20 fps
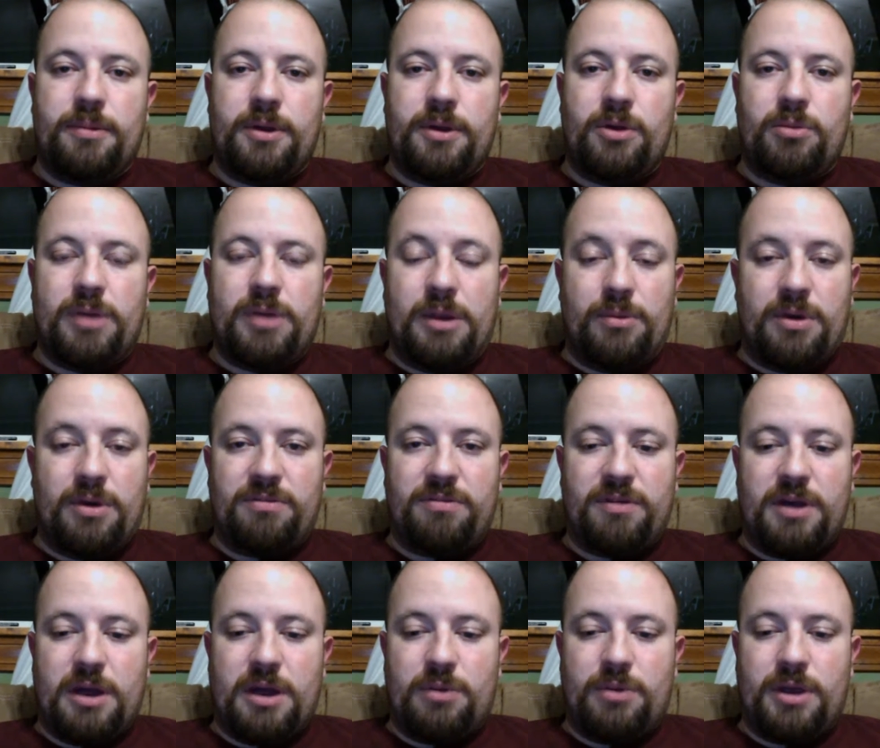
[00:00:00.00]
my wife
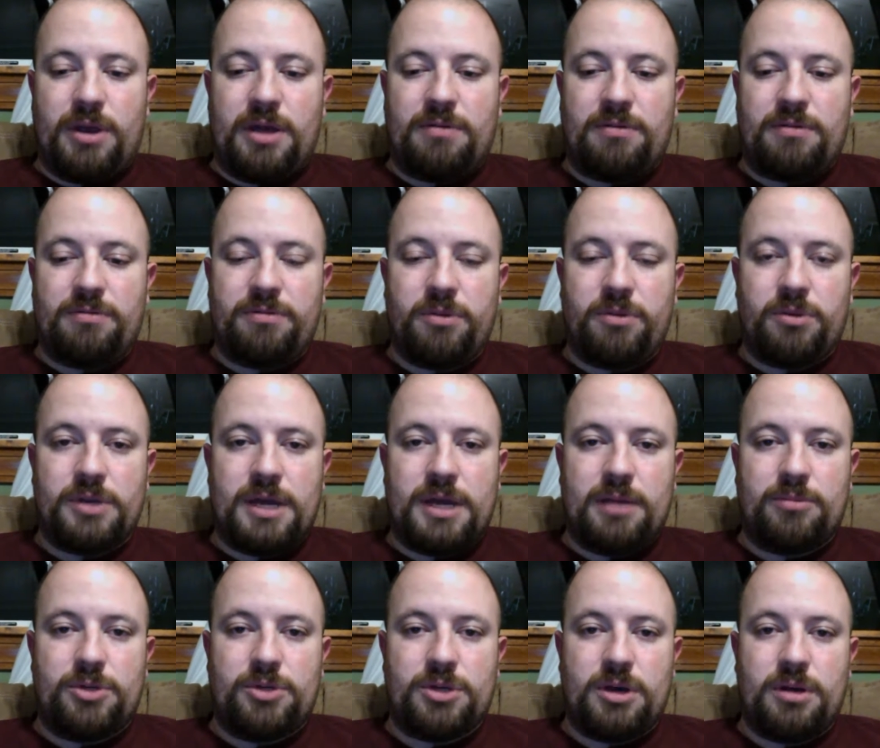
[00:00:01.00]
and we have a
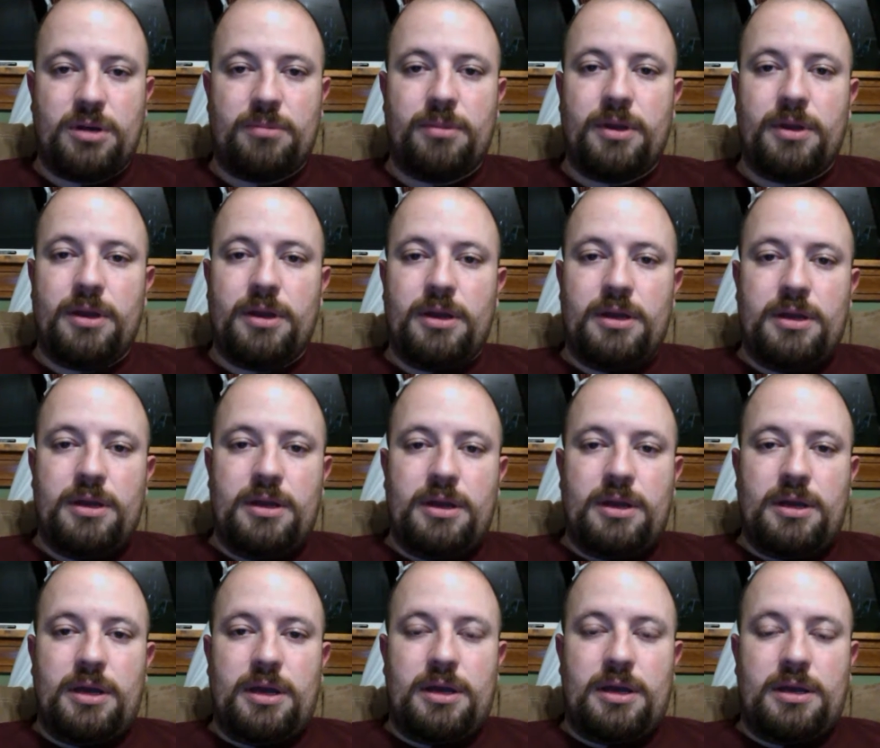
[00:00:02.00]
full-time job,
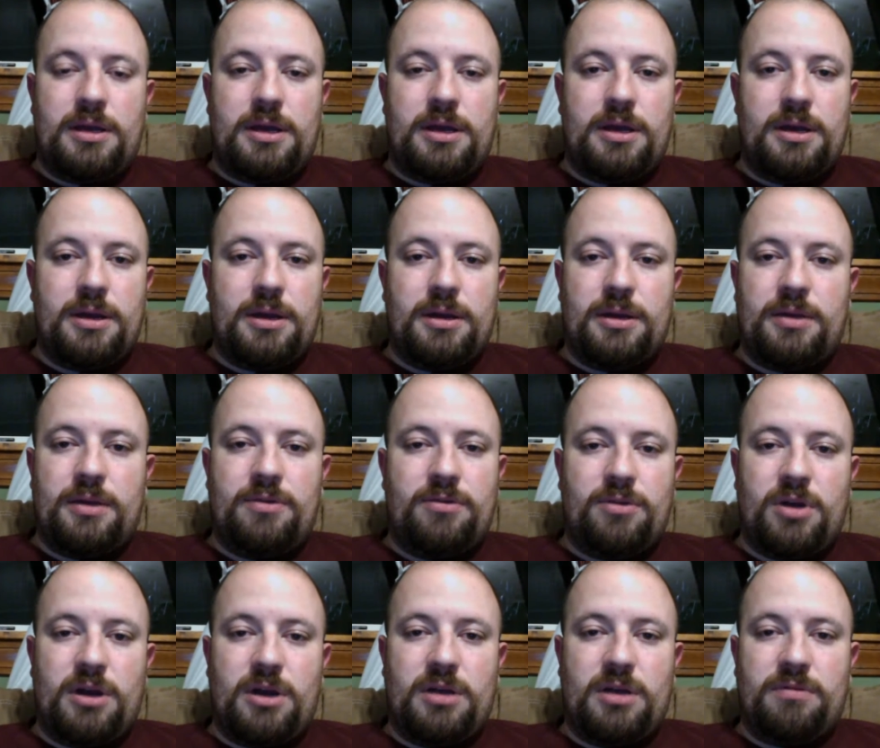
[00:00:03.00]
and it's
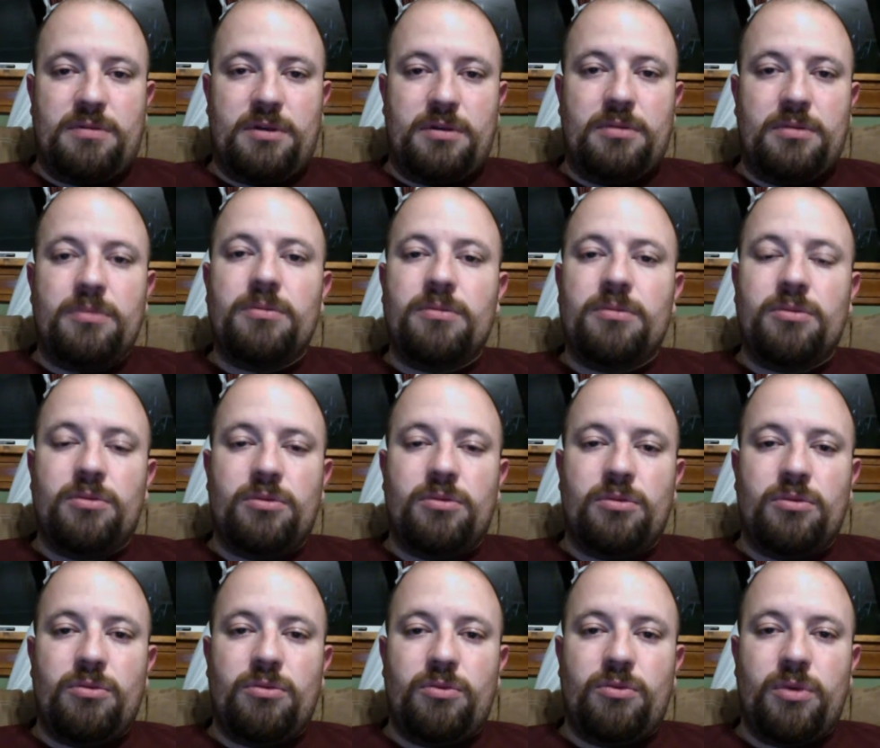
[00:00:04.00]
not even
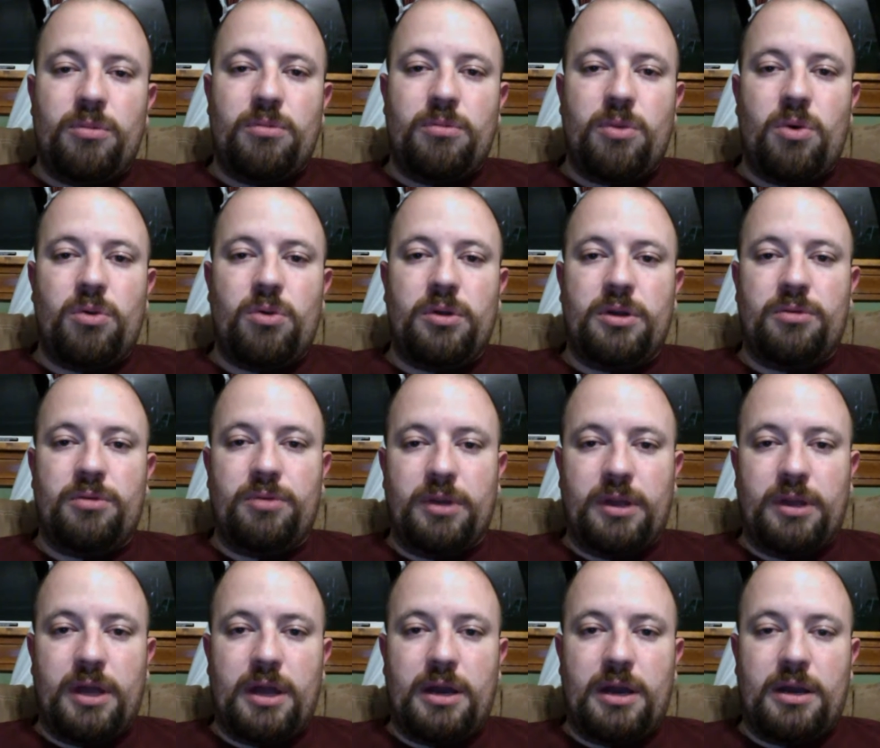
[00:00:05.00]
remotely
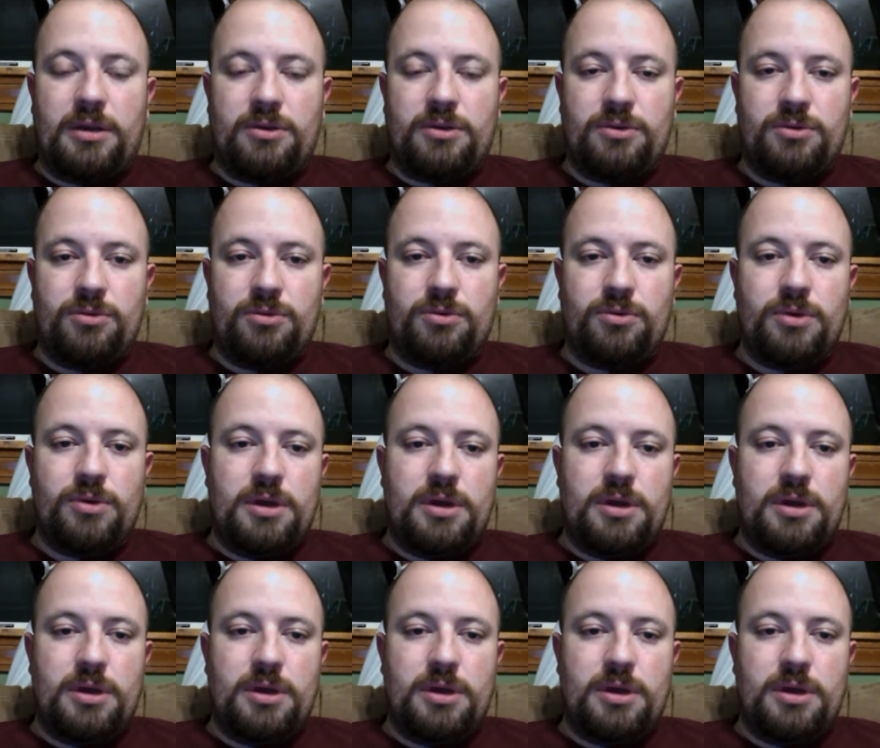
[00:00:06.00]
related to